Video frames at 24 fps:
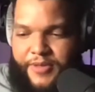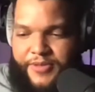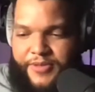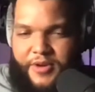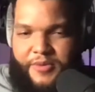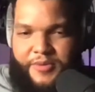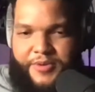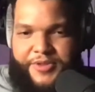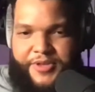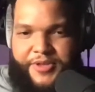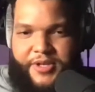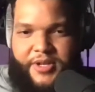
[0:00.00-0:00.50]
I
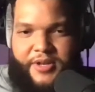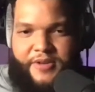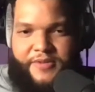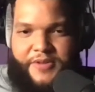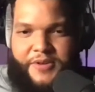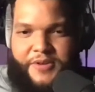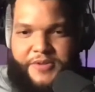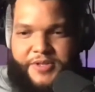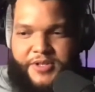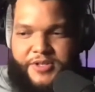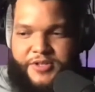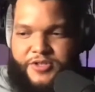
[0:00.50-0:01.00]
think with any
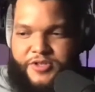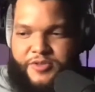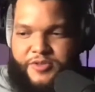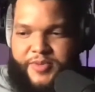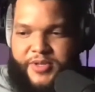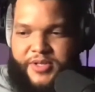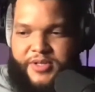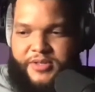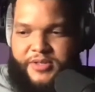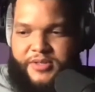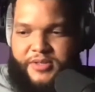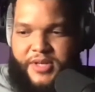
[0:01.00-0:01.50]
of those
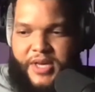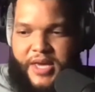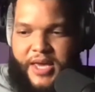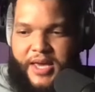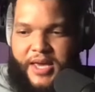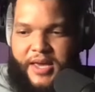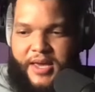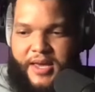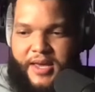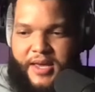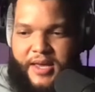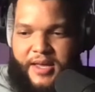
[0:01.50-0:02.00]
instruments,
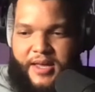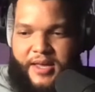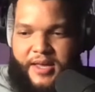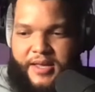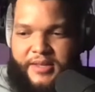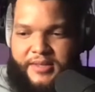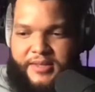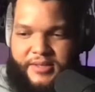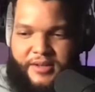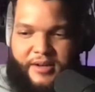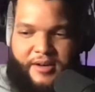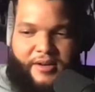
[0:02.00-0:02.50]

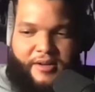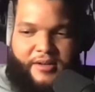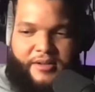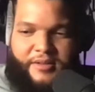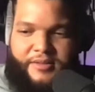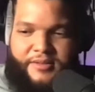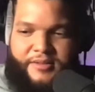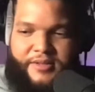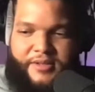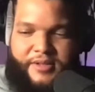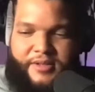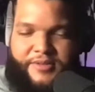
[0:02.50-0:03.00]
it's
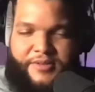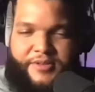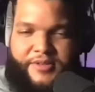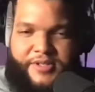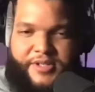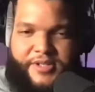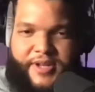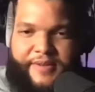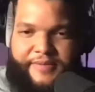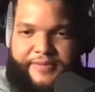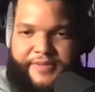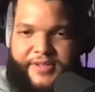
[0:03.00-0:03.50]
all,
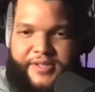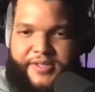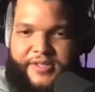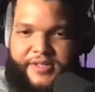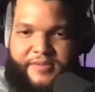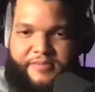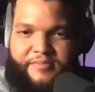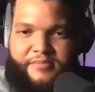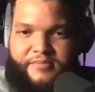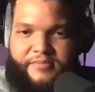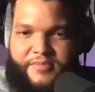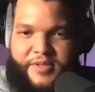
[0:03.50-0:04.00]
there's definitely
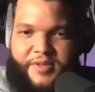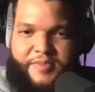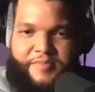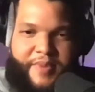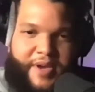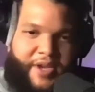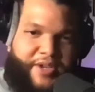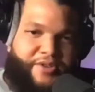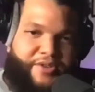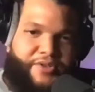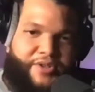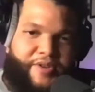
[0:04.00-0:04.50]
some
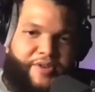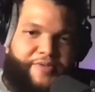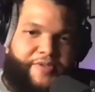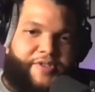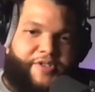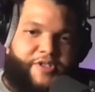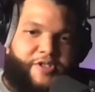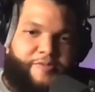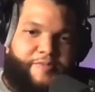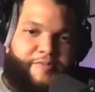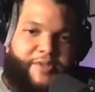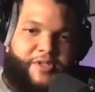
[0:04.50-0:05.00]
major
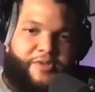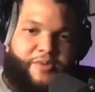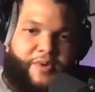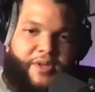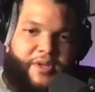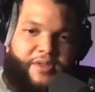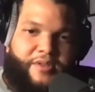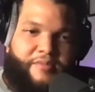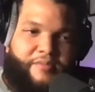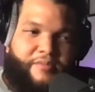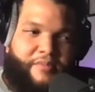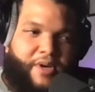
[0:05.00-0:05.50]
differences
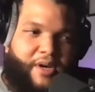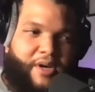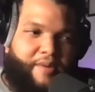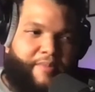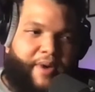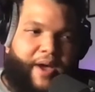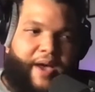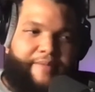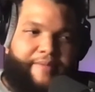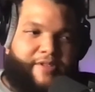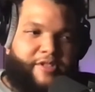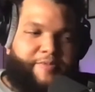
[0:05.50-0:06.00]
between them.
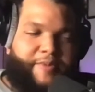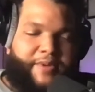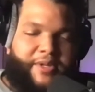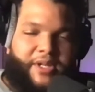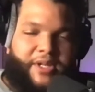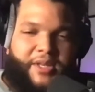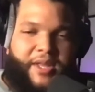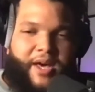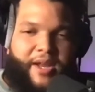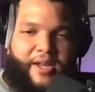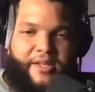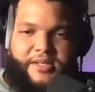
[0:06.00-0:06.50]
I haven't
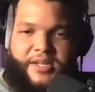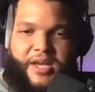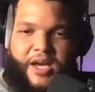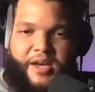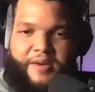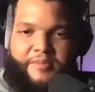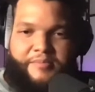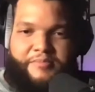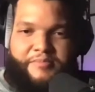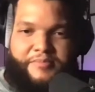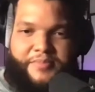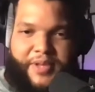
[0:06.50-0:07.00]
spent a lot of
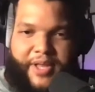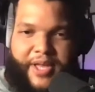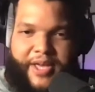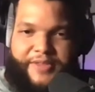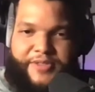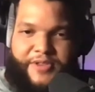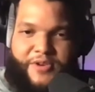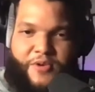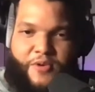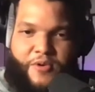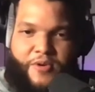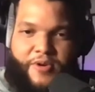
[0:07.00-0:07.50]
time
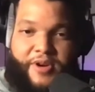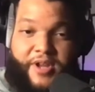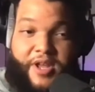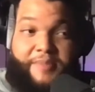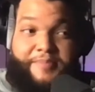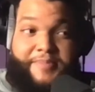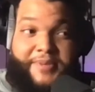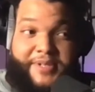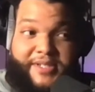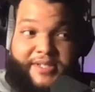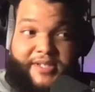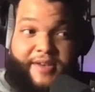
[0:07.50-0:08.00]
playing the
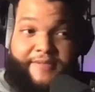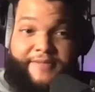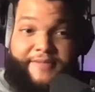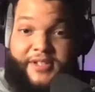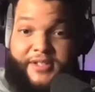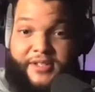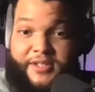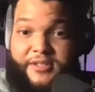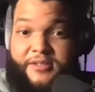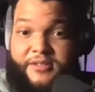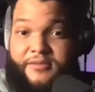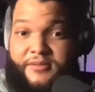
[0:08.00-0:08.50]
cornet, but
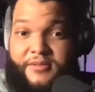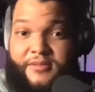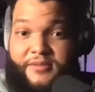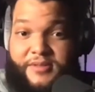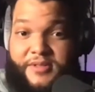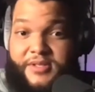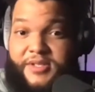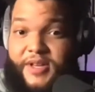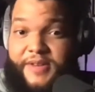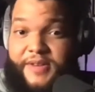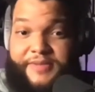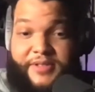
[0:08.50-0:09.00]
definitely
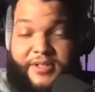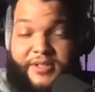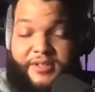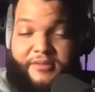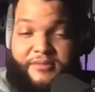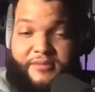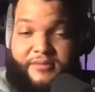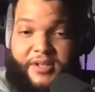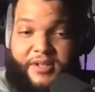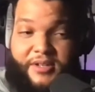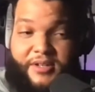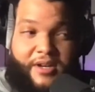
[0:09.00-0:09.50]
there's
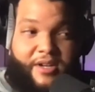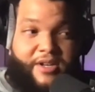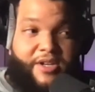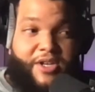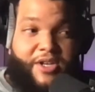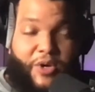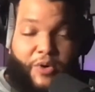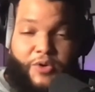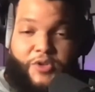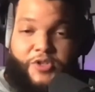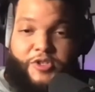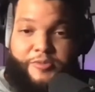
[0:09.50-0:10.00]
definitely a
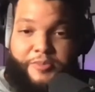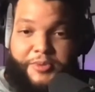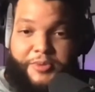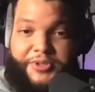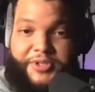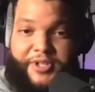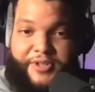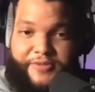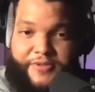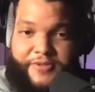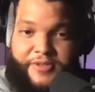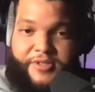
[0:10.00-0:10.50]

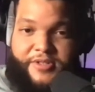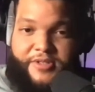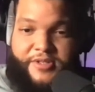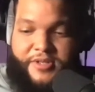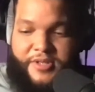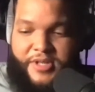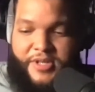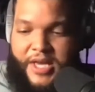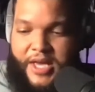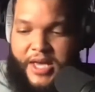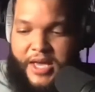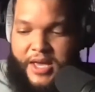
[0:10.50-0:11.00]
noticeable
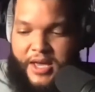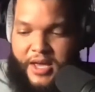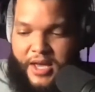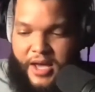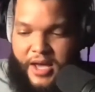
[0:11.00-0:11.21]
difference.